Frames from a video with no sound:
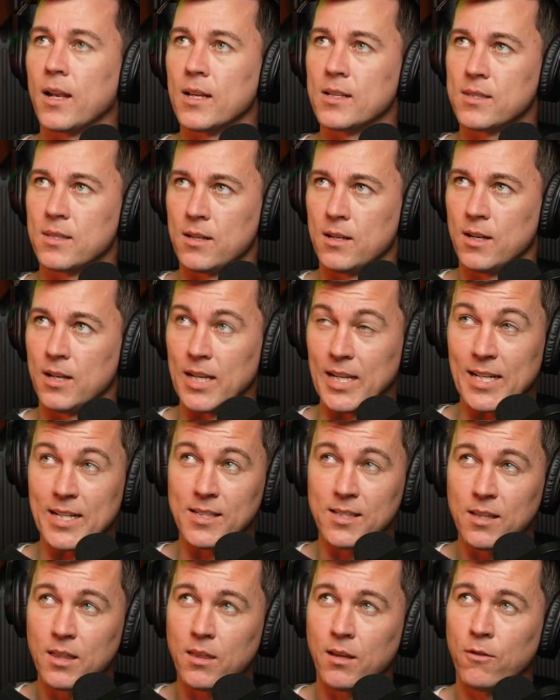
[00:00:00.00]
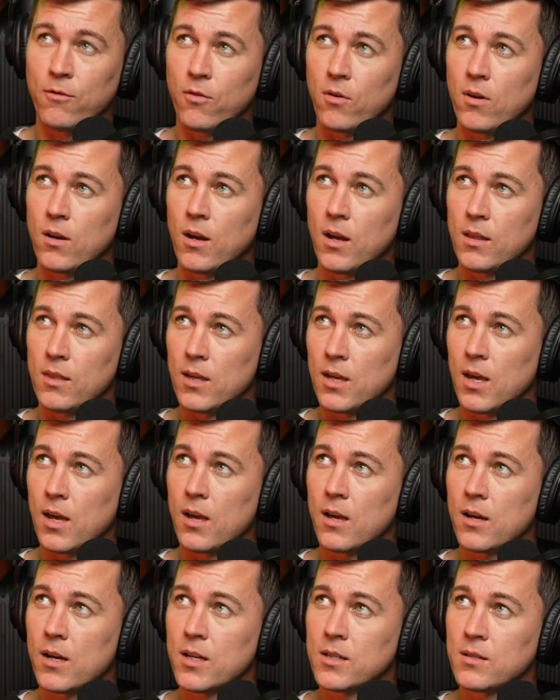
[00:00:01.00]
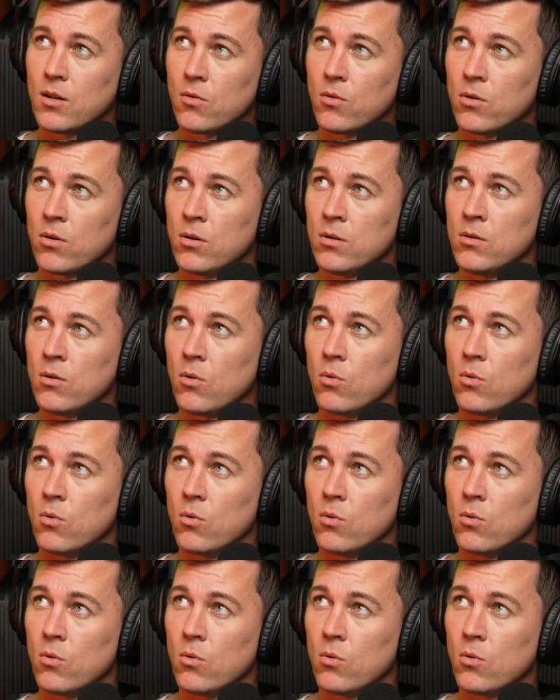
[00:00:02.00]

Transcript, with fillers: Is it an easy thing for the AI to learn,